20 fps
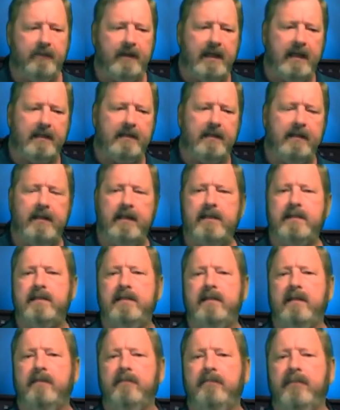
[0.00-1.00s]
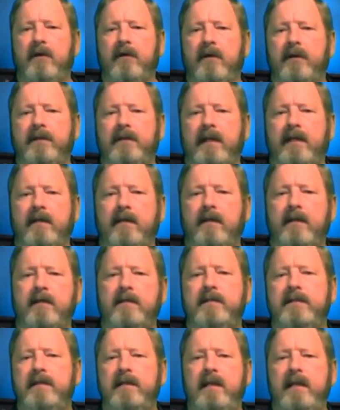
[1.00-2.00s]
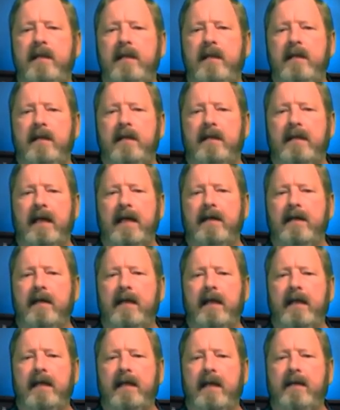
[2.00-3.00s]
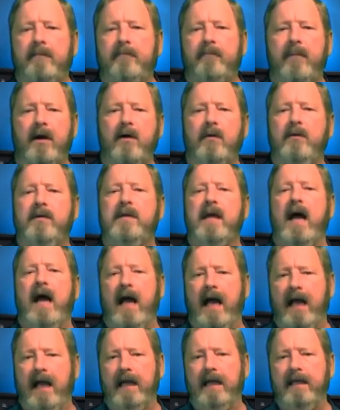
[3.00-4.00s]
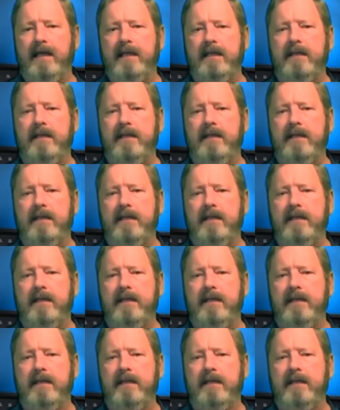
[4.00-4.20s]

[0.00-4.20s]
We get to this component that looks kind of like a bow tie.